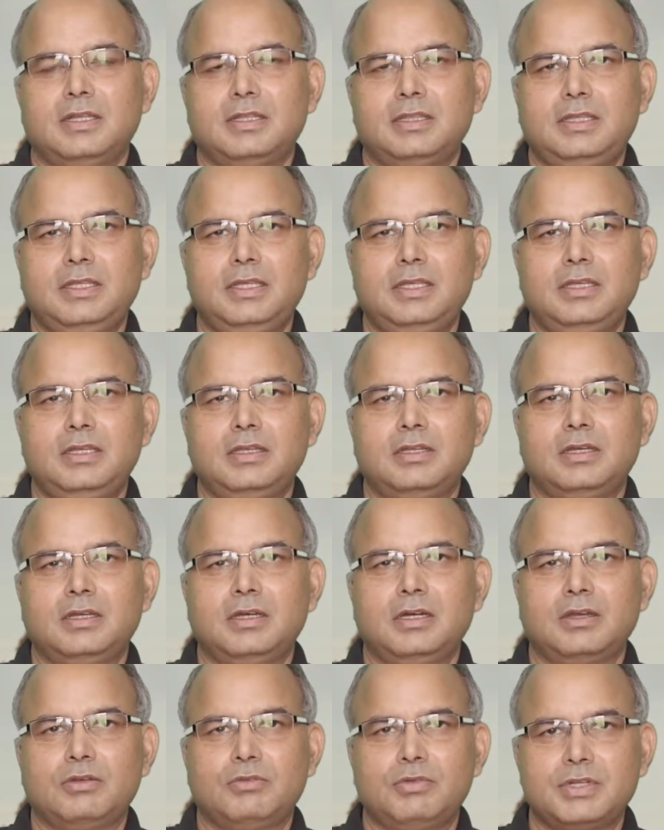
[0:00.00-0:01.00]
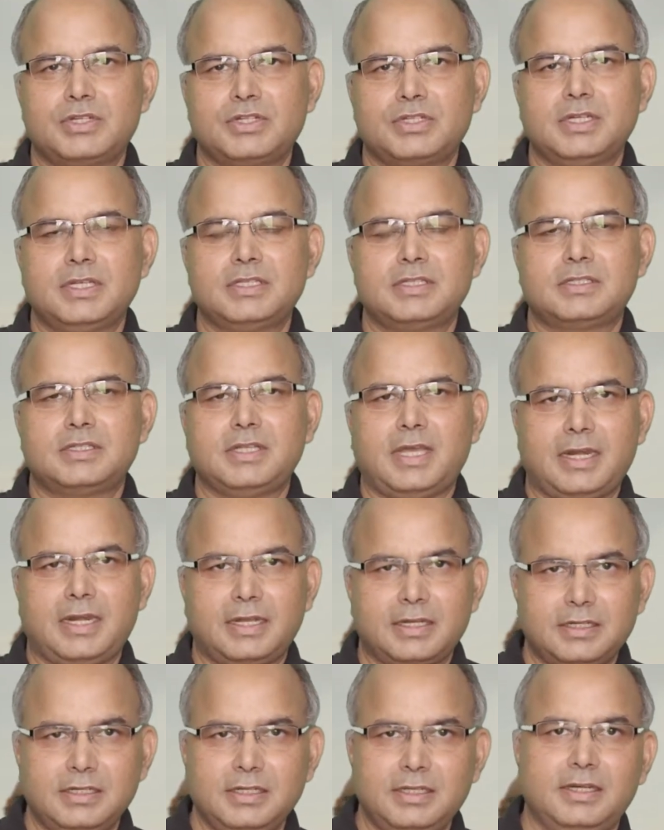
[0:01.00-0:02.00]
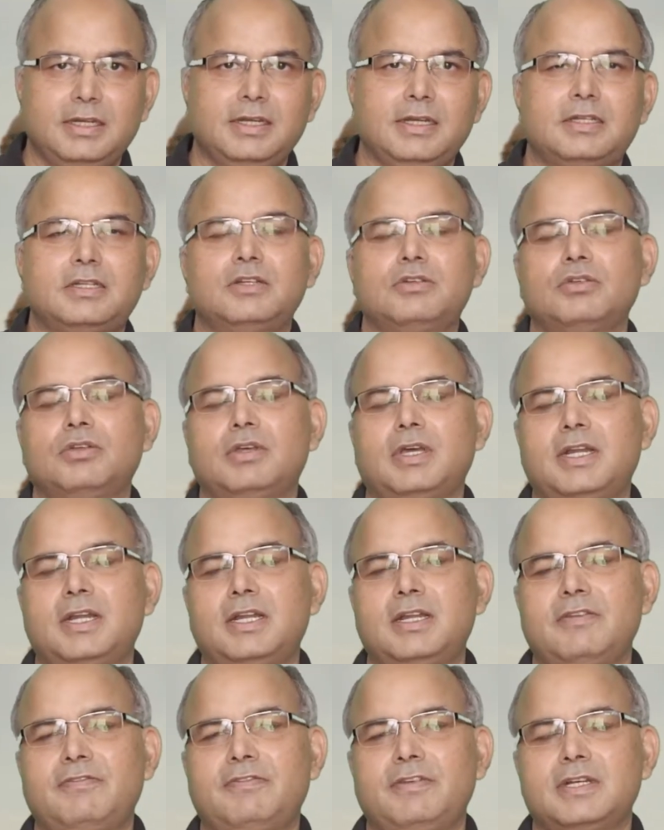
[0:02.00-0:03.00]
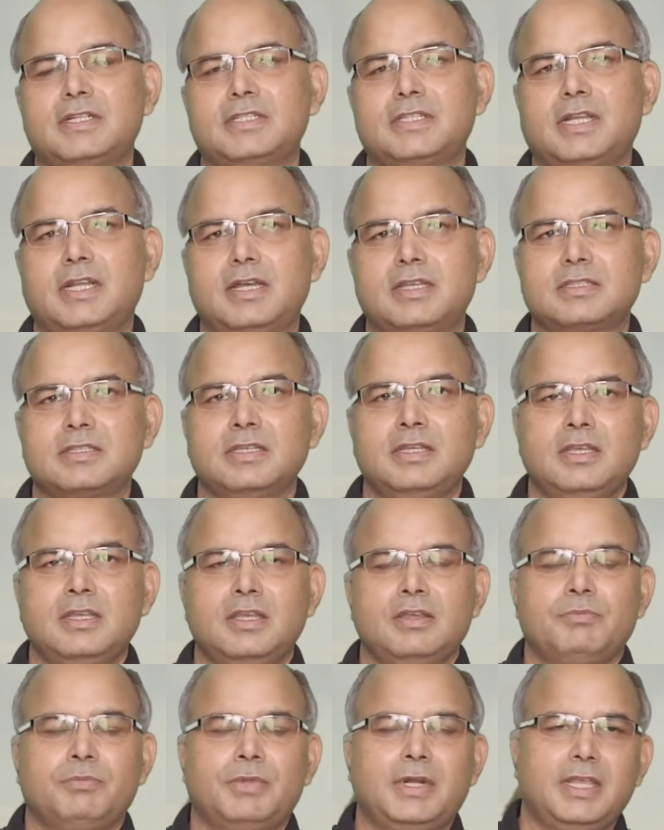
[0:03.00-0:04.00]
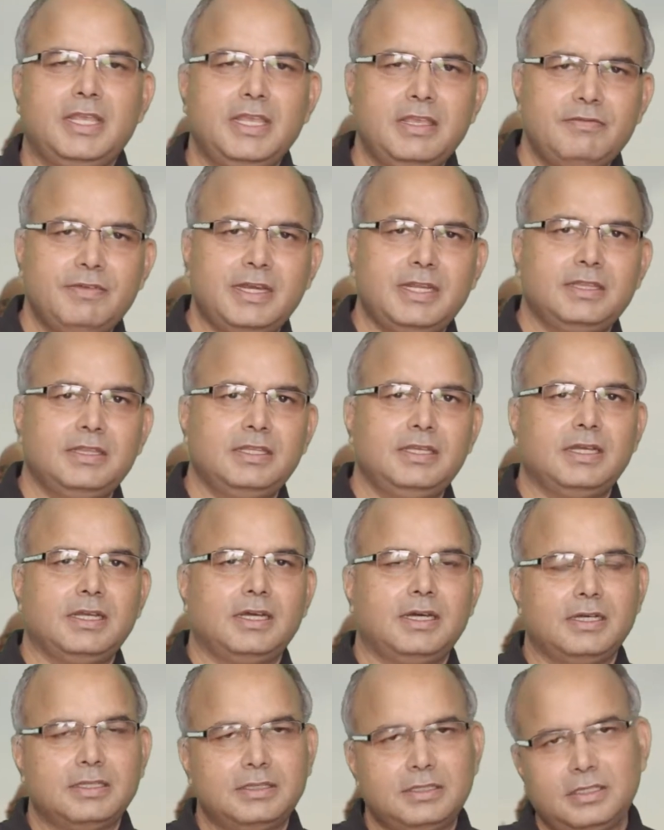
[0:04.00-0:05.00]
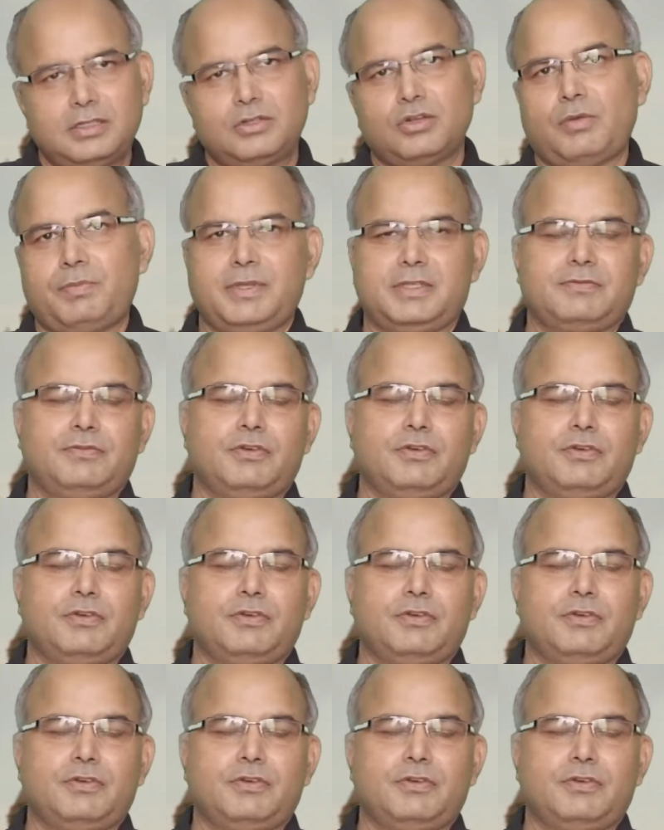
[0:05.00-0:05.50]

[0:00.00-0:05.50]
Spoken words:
the questions directly related to current affairs are asked, but even in the other topics.